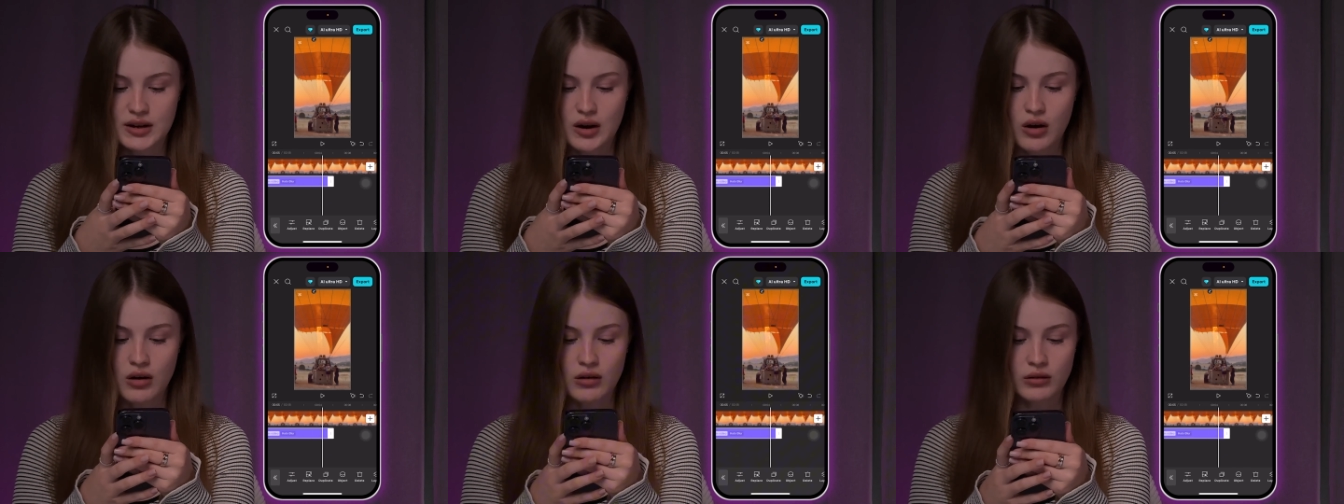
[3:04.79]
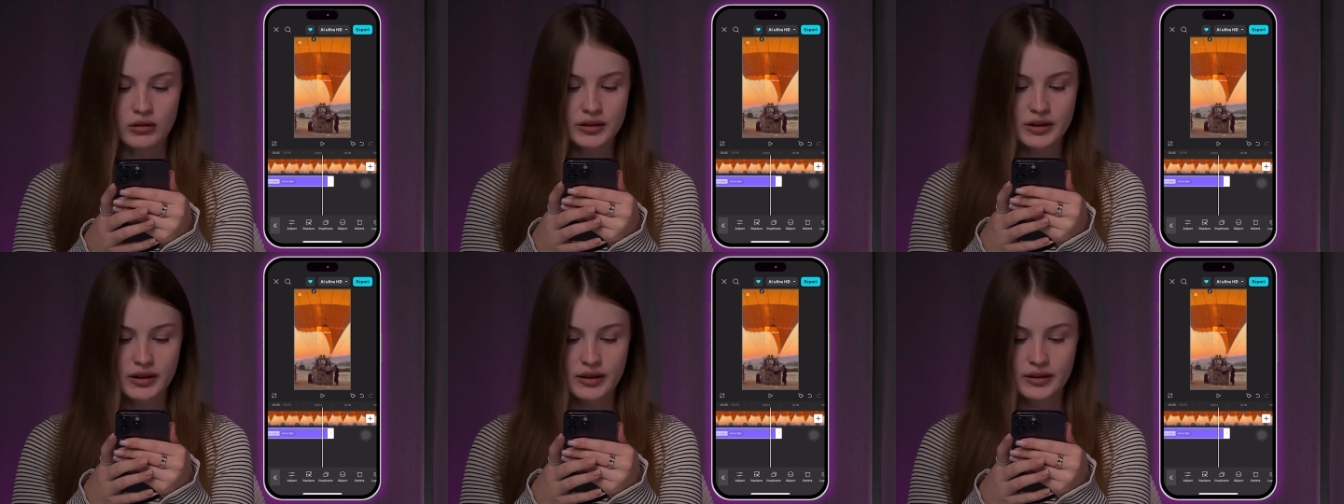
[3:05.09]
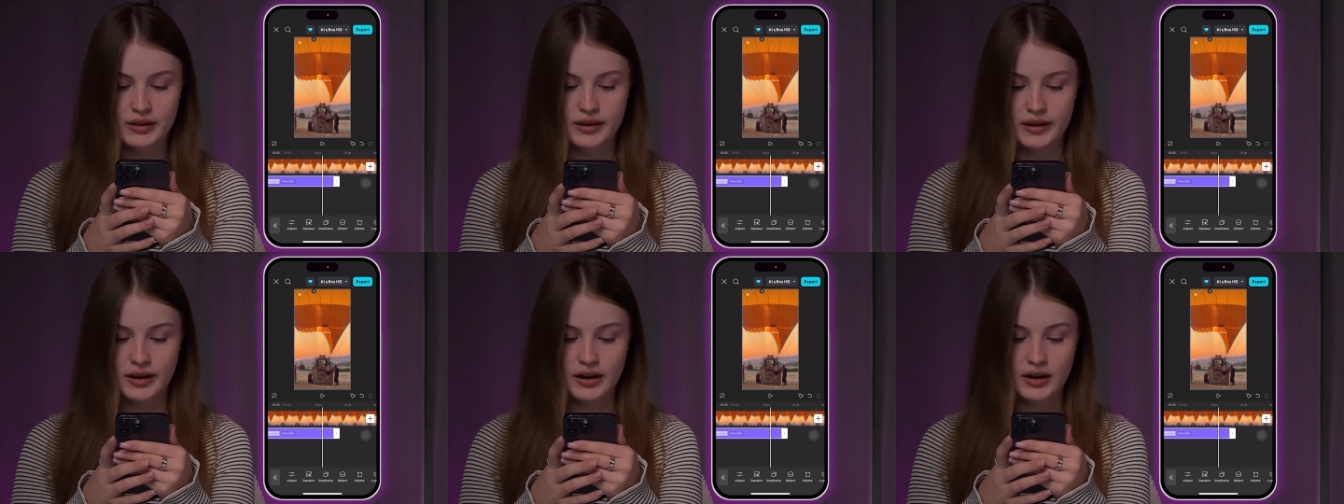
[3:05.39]

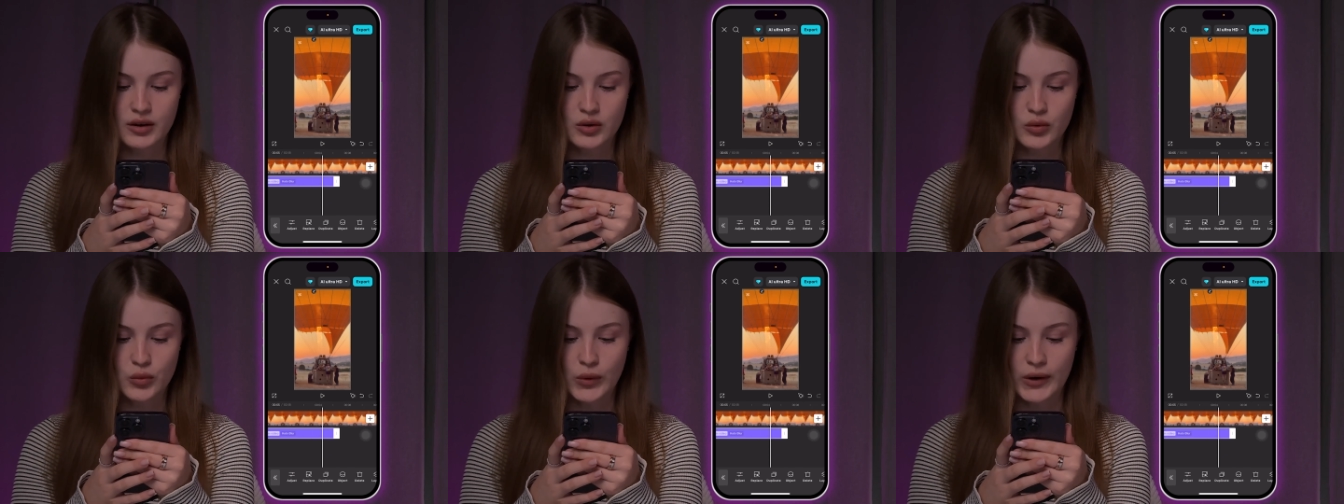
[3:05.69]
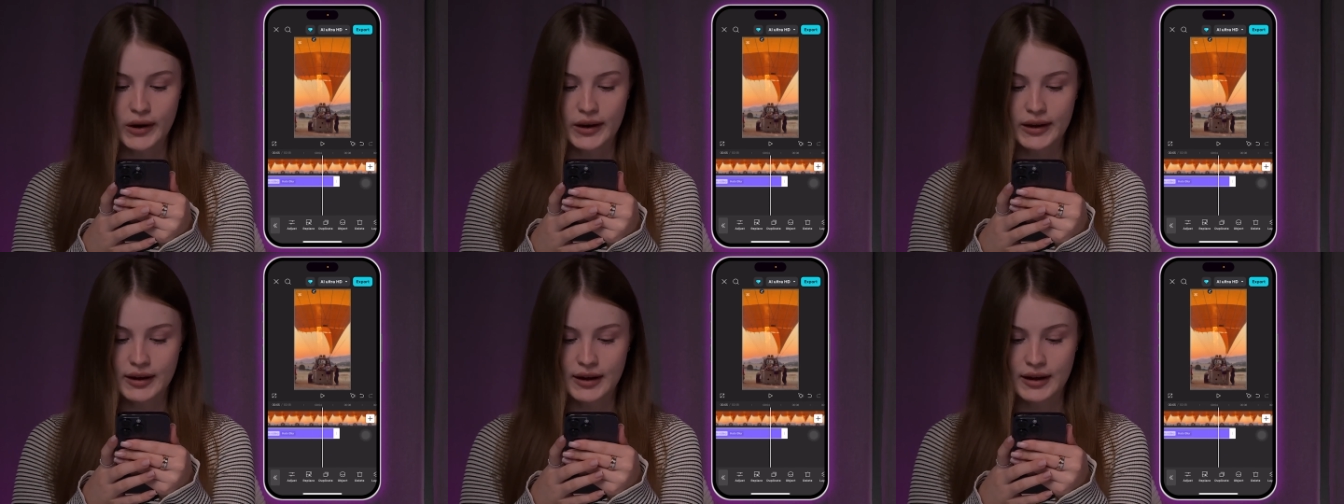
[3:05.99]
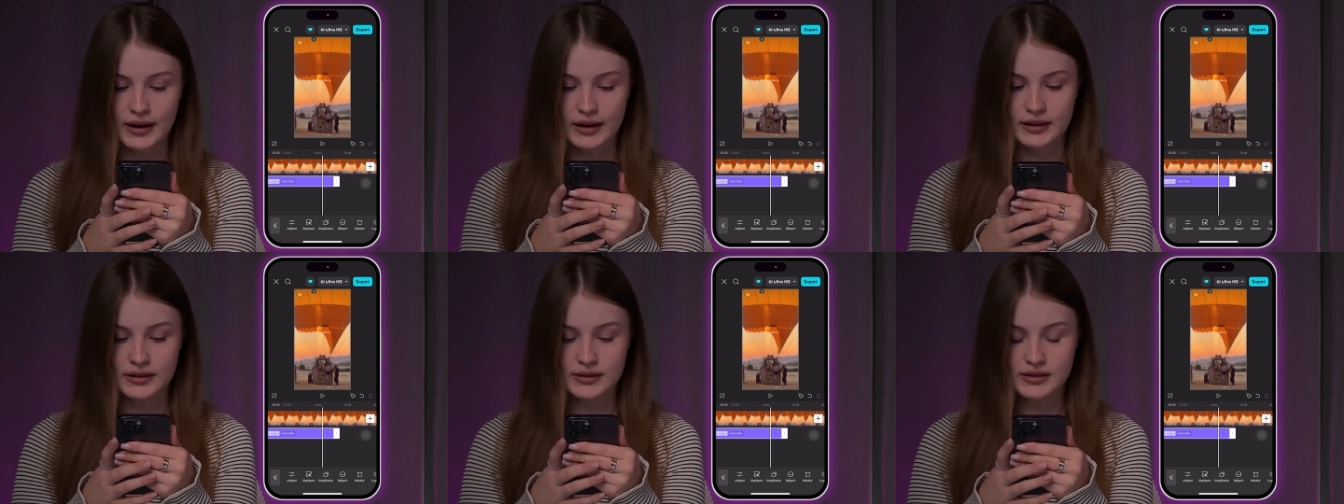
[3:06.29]
hold the right
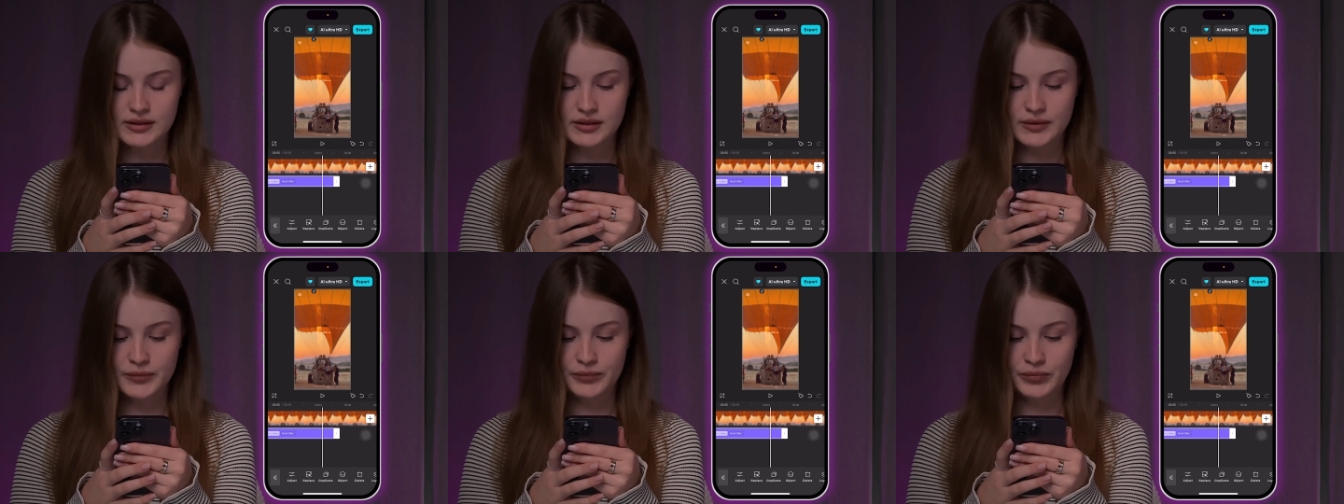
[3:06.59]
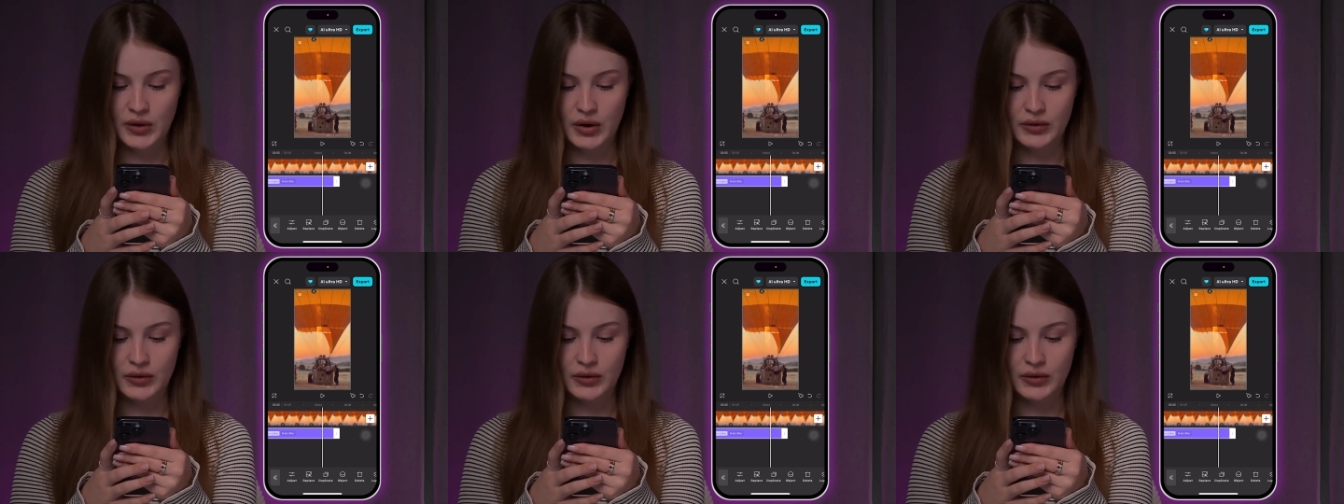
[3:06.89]
hand